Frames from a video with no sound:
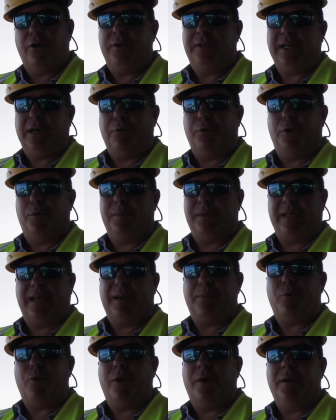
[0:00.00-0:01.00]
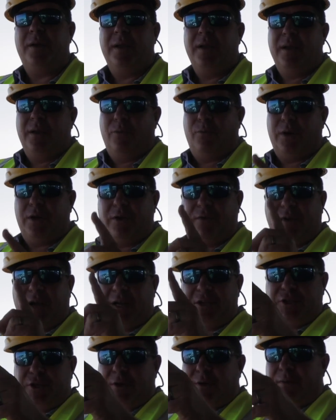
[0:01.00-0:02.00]
hotel rooms anymore. When you've
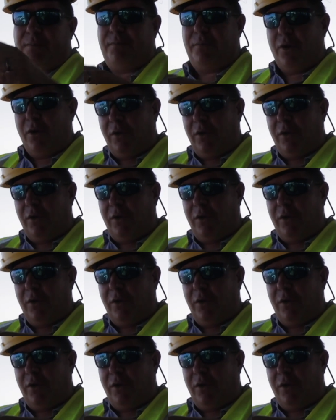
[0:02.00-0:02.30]
got your